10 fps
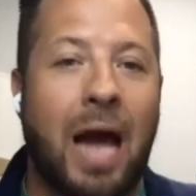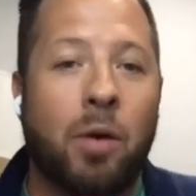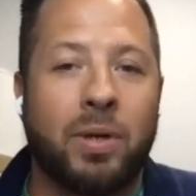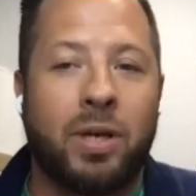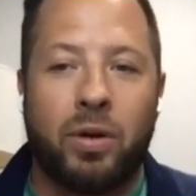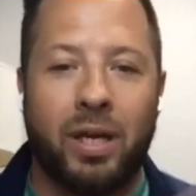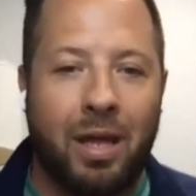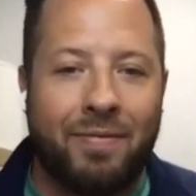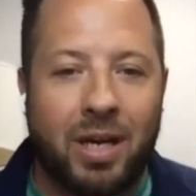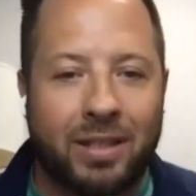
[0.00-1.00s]
i would go get
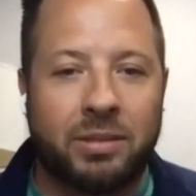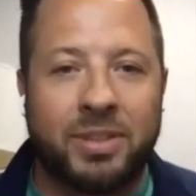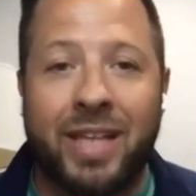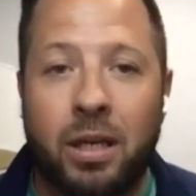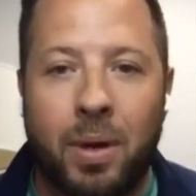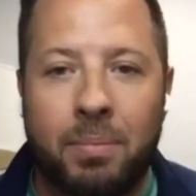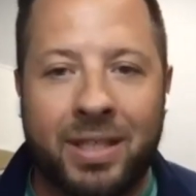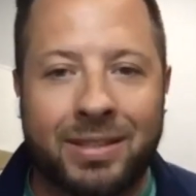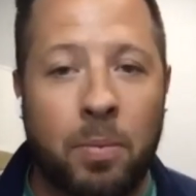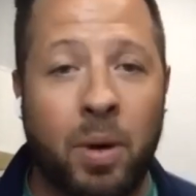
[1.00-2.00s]
11 customers anyway
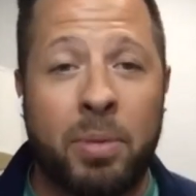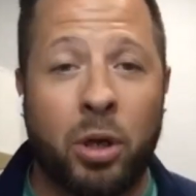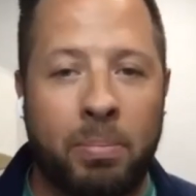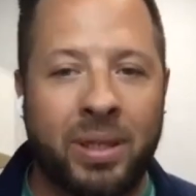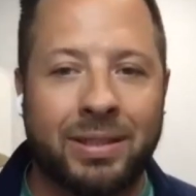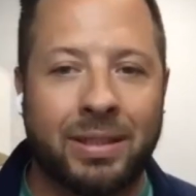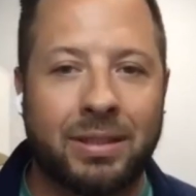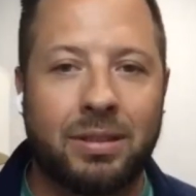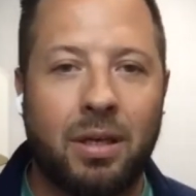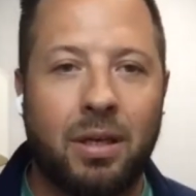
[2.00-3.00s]
because i want to build a
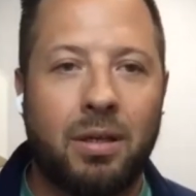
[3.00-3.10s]
business